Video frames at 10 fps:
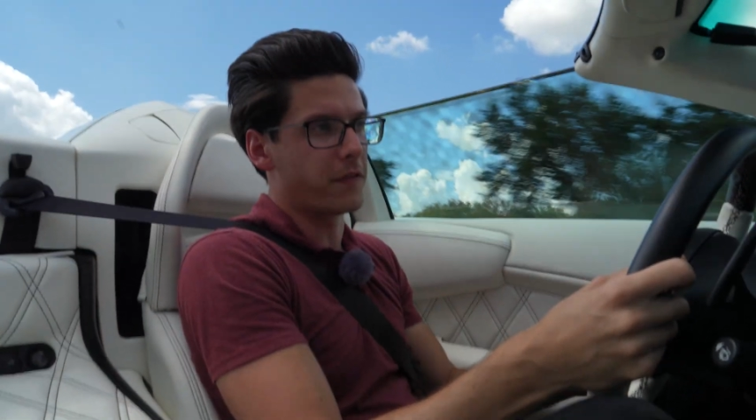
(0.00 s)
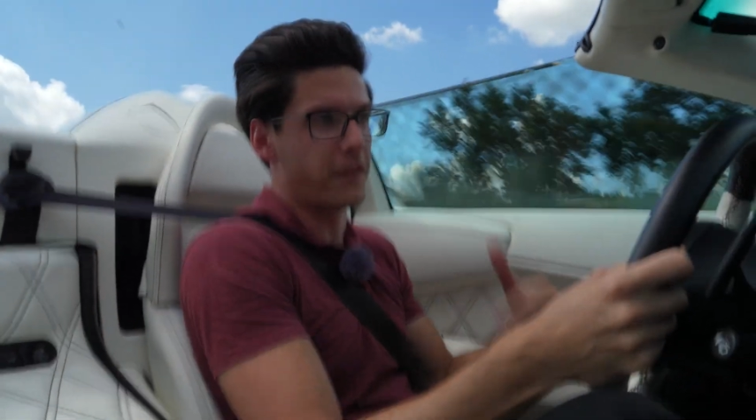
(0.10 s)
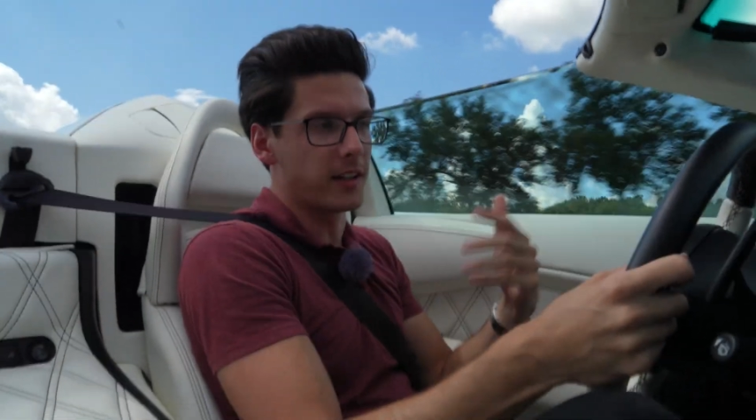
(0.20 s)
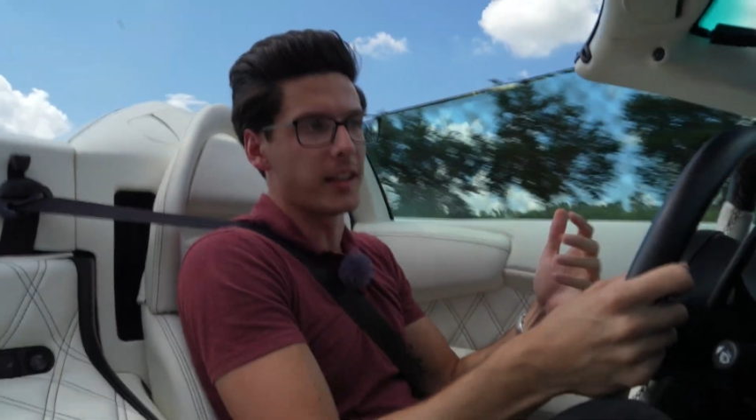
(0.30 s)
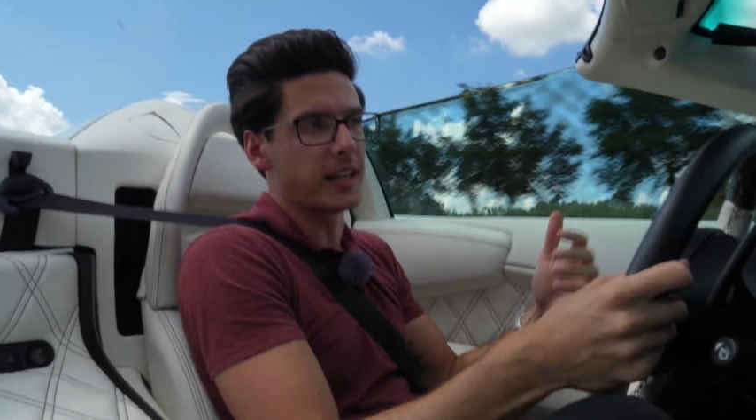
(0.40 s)

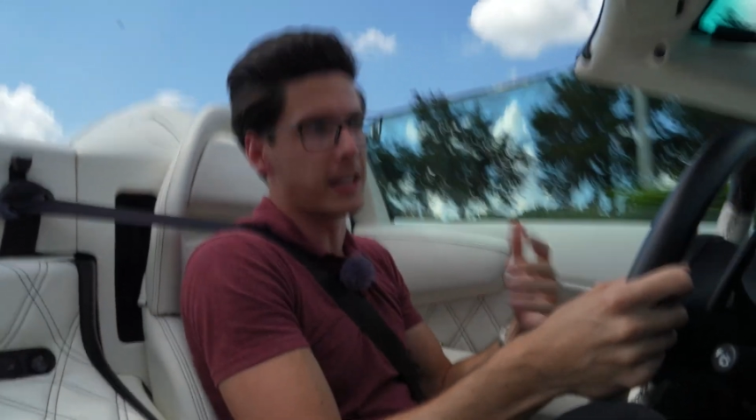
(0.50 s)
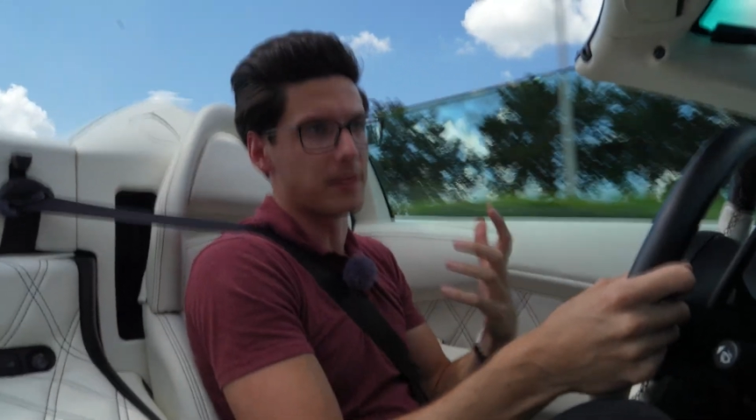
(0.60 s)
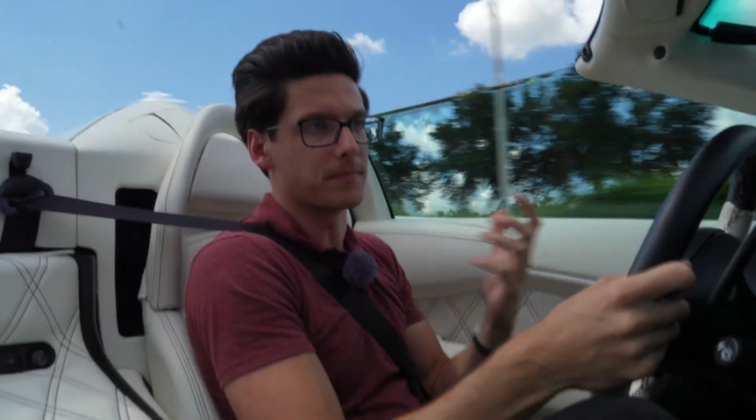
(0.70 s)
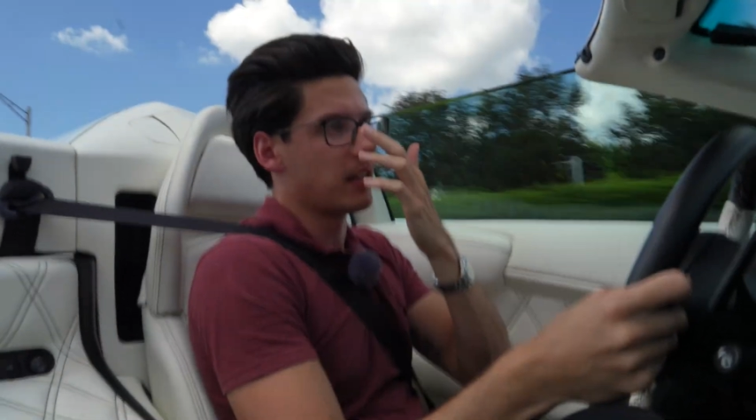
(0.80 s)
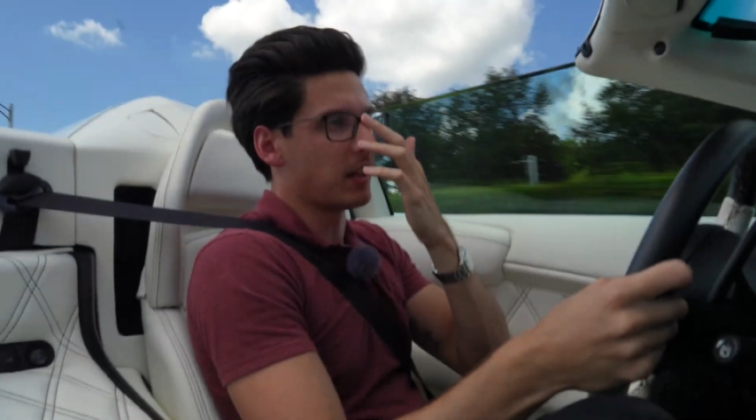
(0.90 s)
fiddly
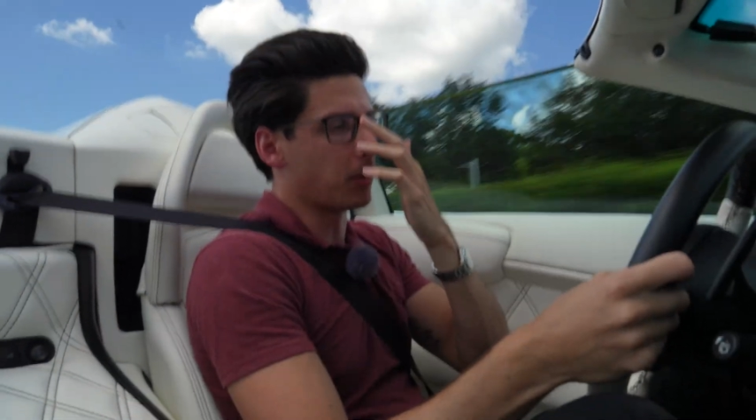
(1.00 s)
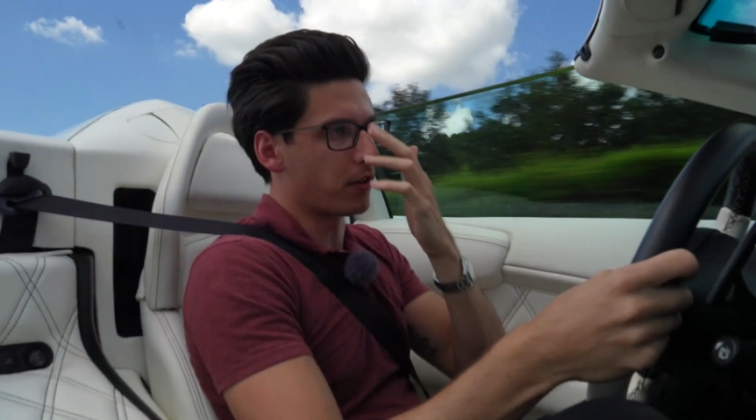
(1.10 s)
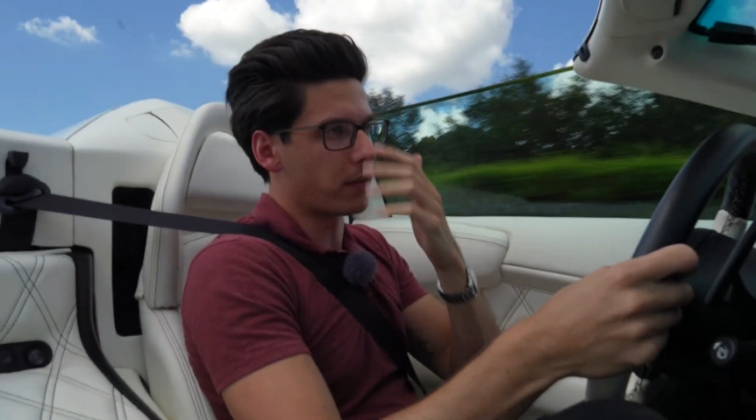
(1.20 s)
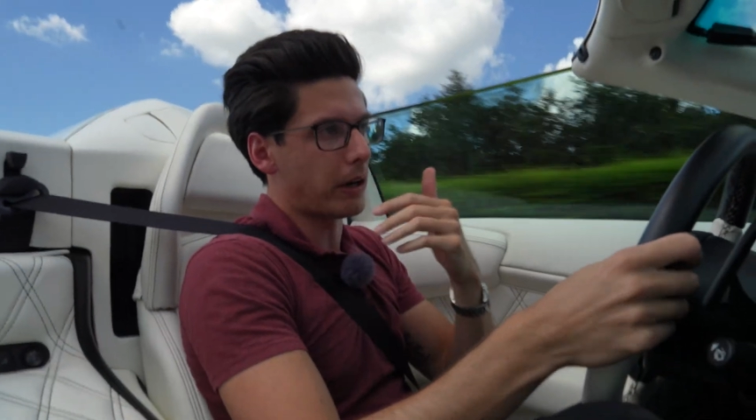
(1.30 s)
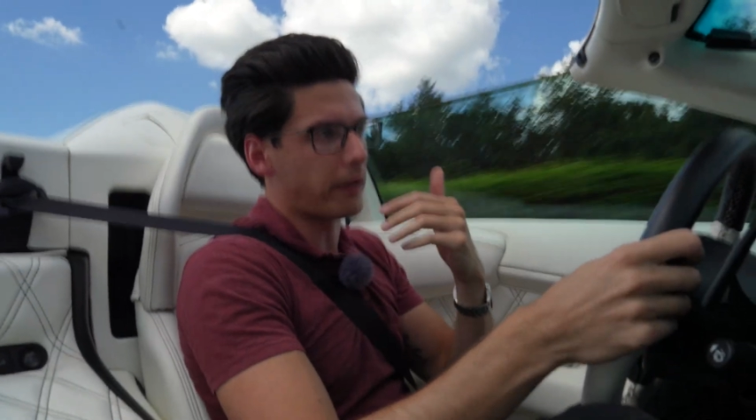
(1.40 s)
and, you know,
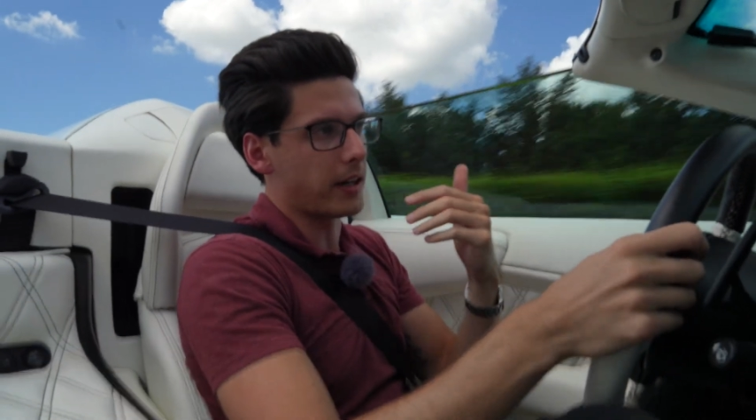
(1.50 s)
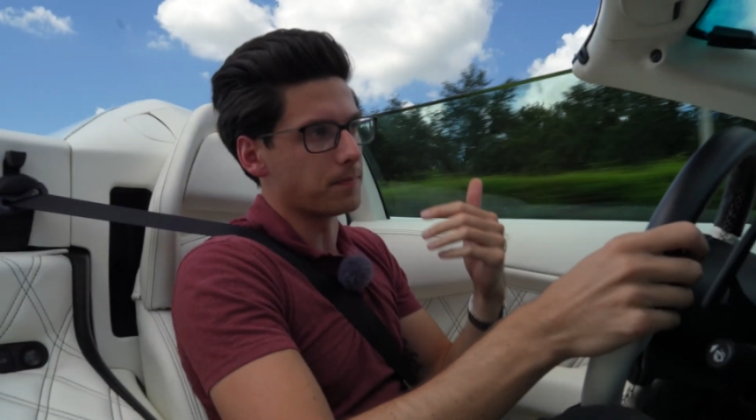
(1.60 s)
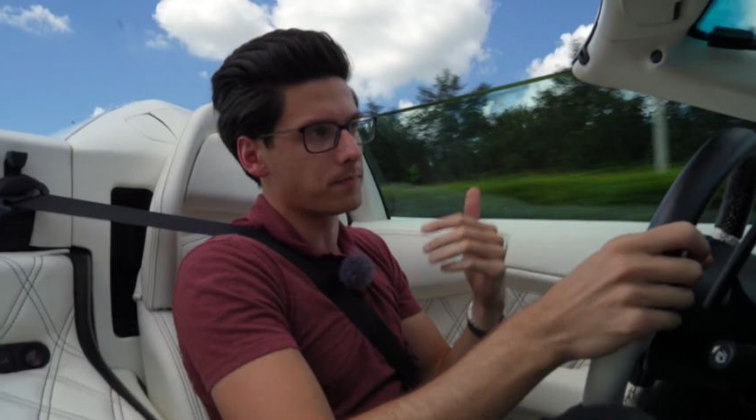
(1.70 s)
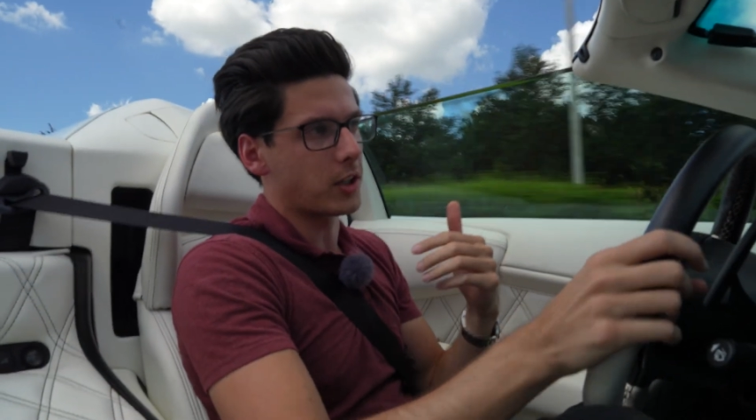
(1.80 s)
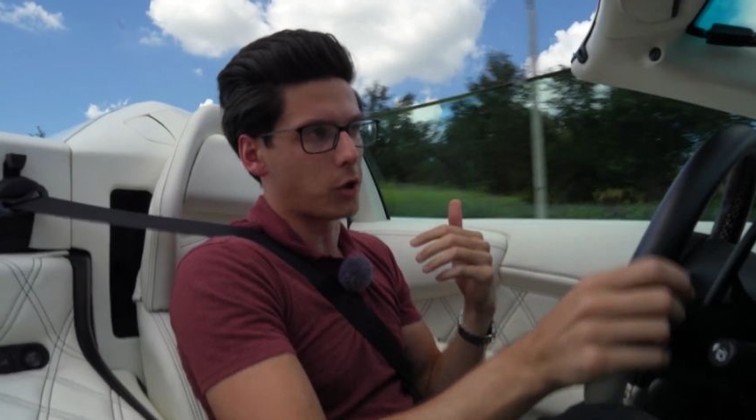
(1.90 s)
they're very
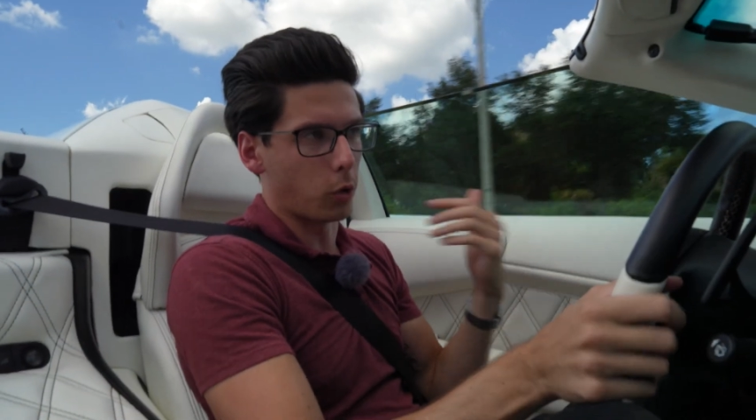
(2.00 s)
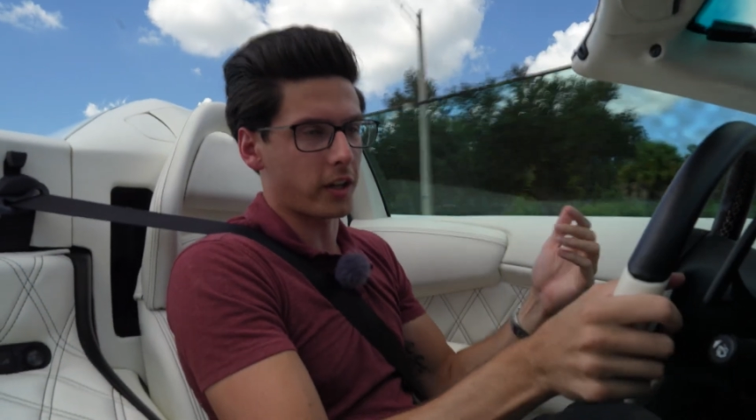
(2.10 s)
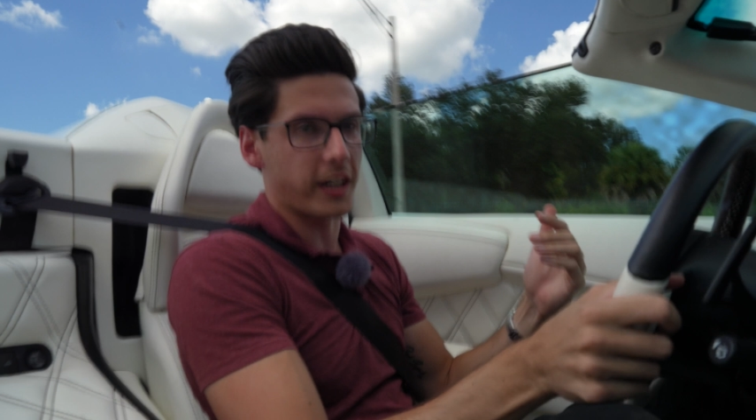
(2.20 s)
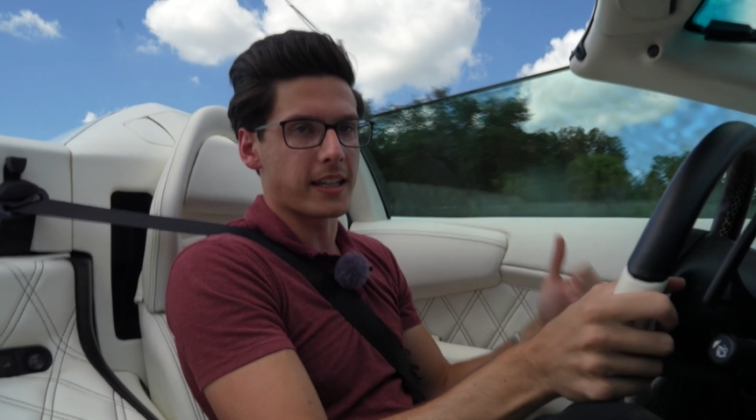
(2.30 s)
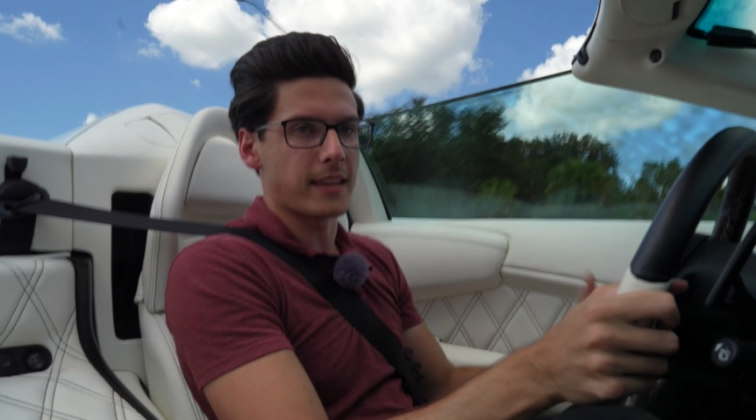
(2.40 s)

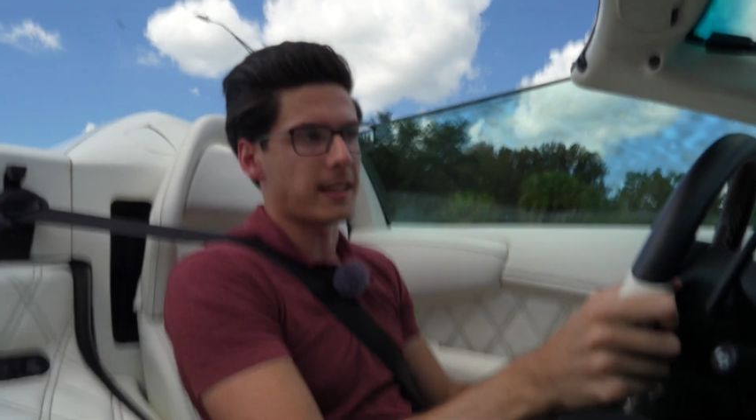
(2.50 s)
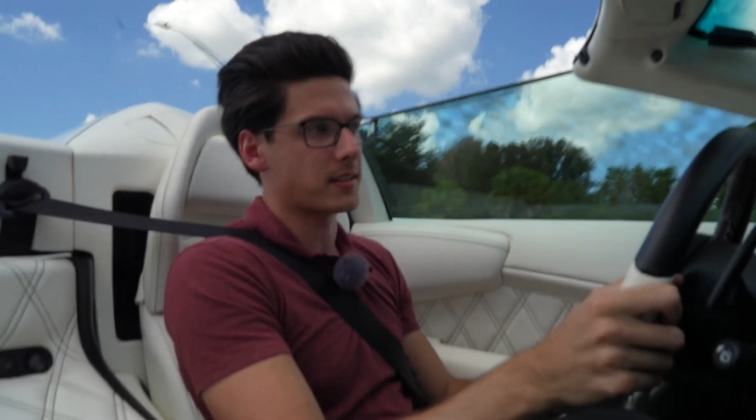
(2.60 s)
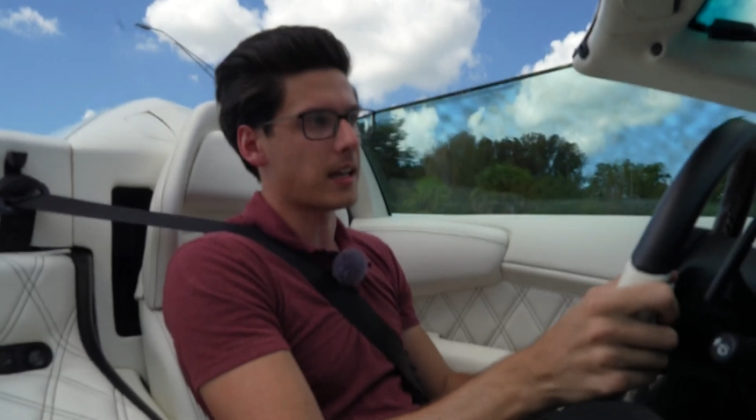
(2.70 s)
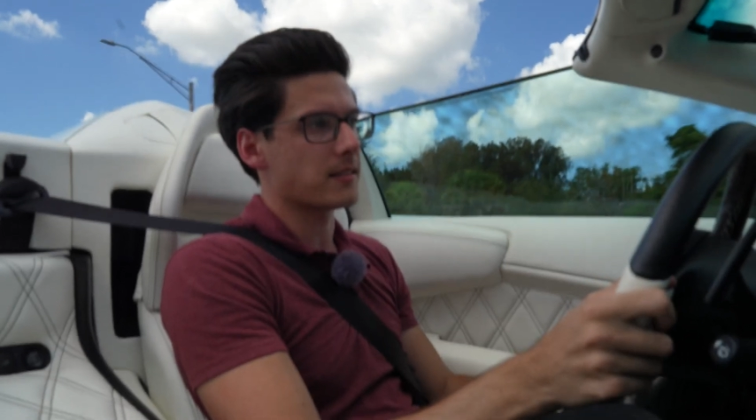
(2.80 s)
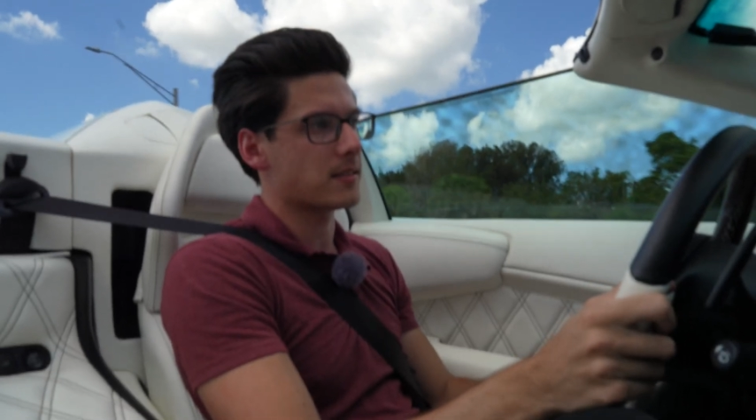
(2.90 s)
quirky in that
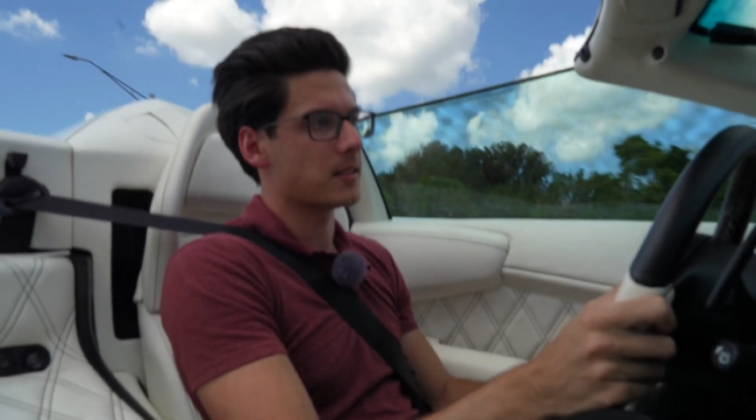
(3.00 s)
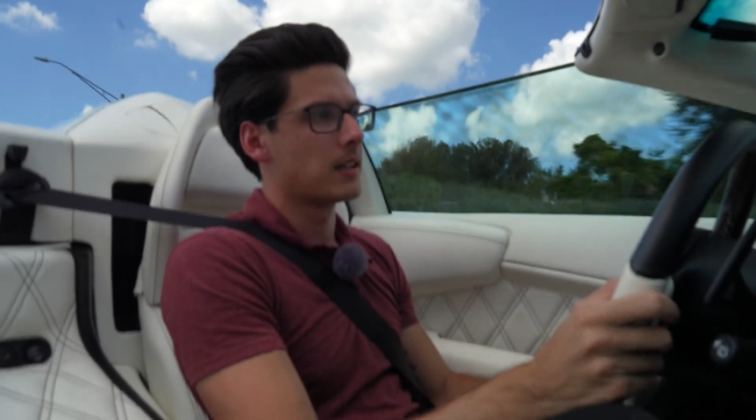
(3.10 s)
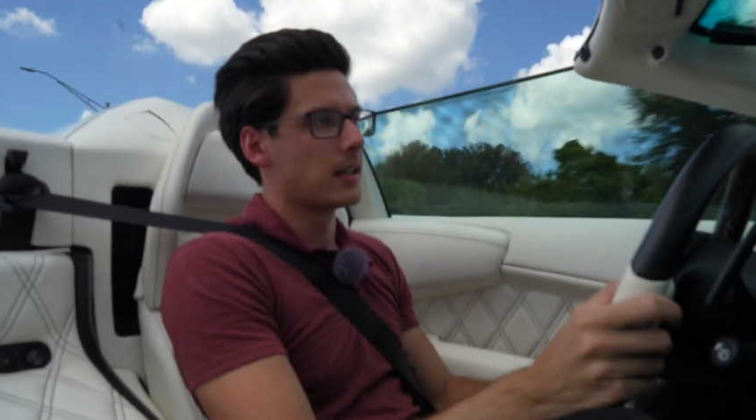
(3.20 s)
sense,